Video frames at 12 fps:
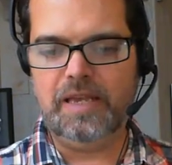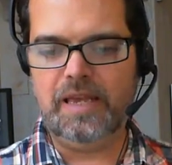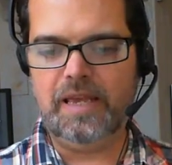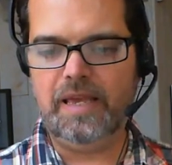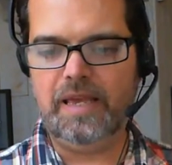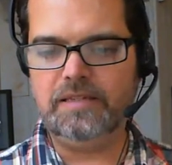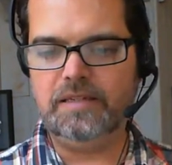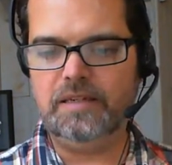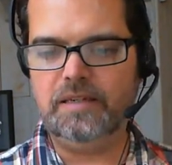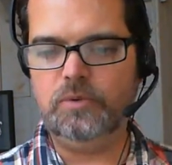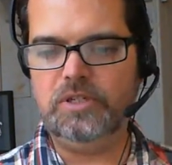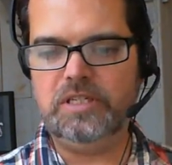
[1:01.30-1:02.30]

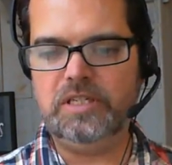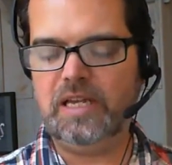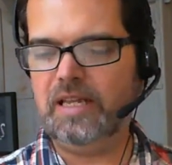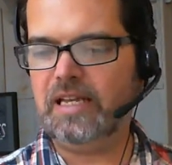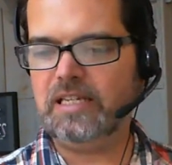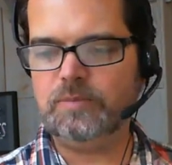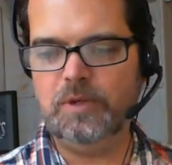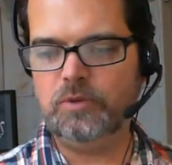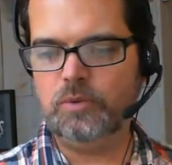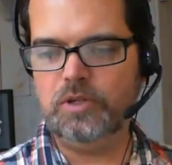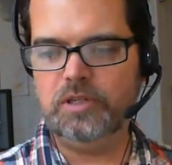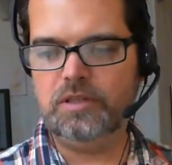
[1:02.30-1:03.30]
did that last
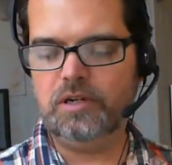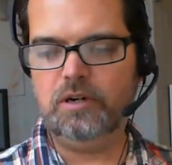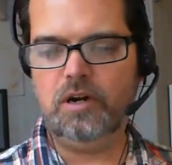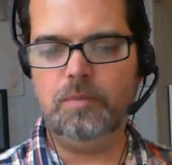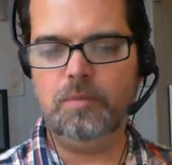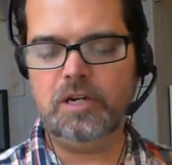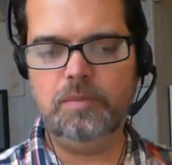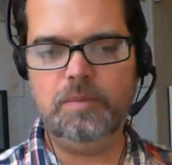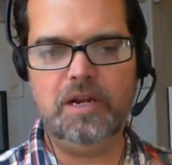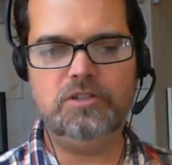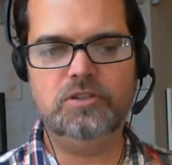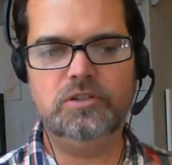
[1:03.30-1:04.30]
month with our marketing
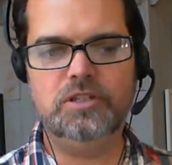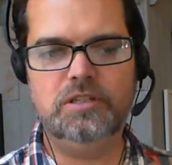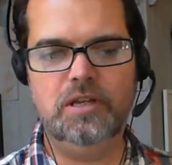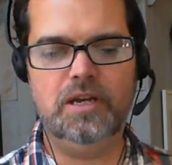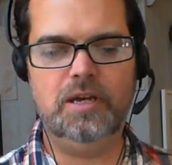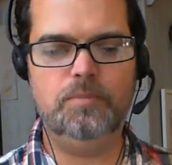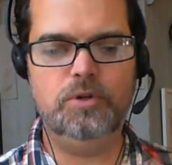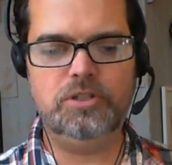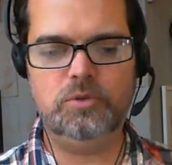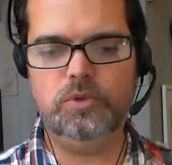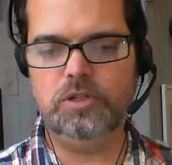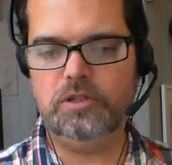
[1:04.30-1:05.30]
manager,
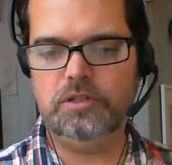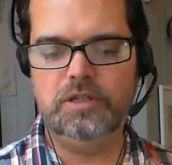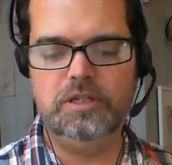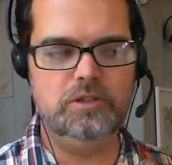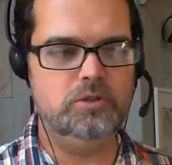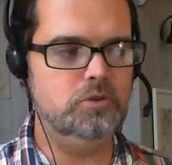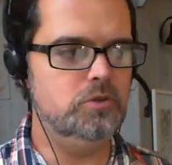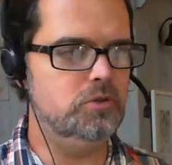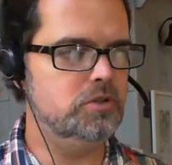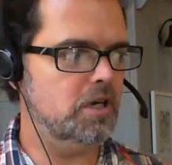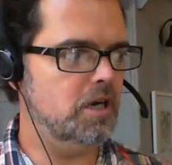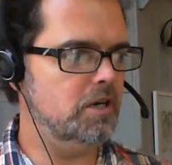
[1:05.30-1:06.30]
Bridget Willard,
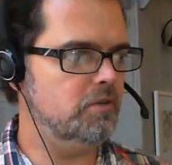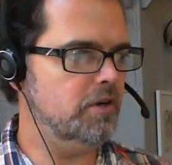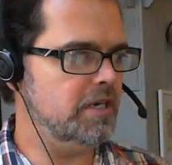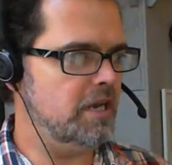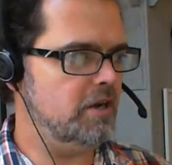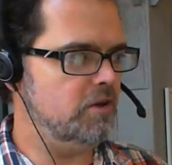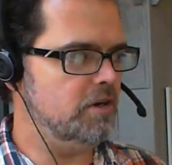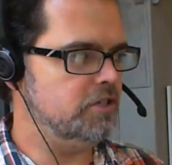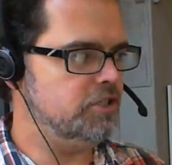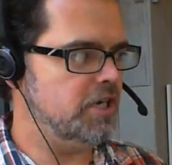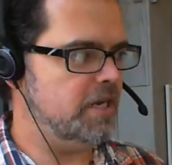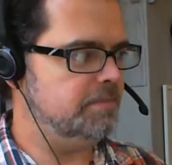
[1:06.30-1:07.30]
who's on right now on our
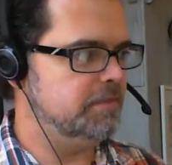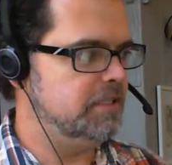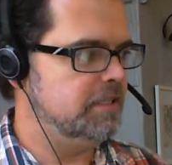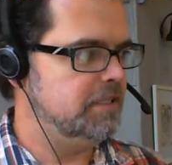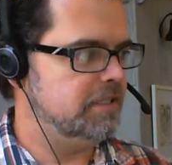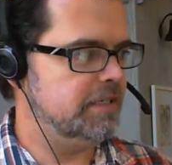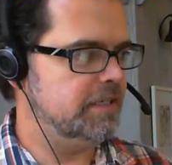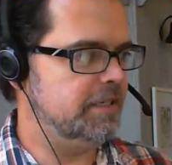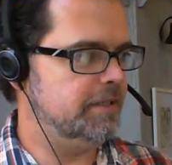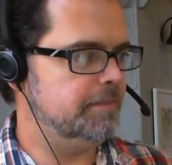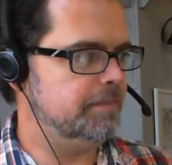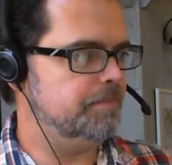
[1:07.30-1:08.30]
chat.
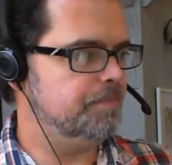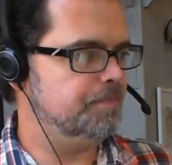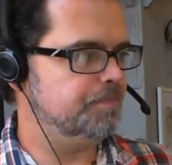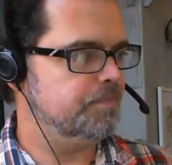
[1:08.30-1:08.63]
We've